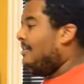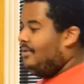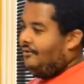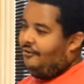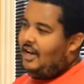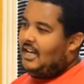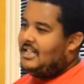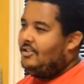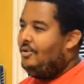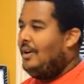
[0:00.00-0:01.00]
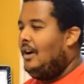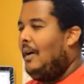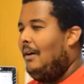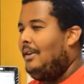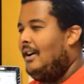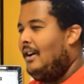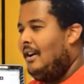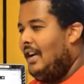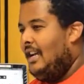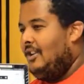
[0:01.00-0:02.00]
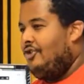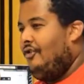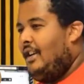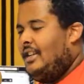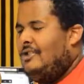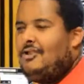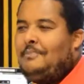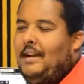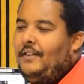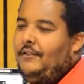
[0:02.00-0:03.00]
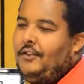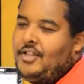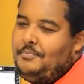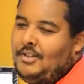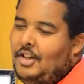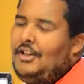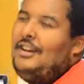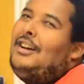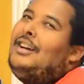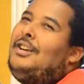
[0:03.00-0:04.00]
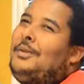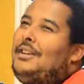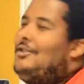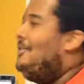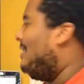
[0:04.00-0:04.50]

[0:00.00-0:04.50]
on a Friday, so you can go out and drink disrespectfully for the you can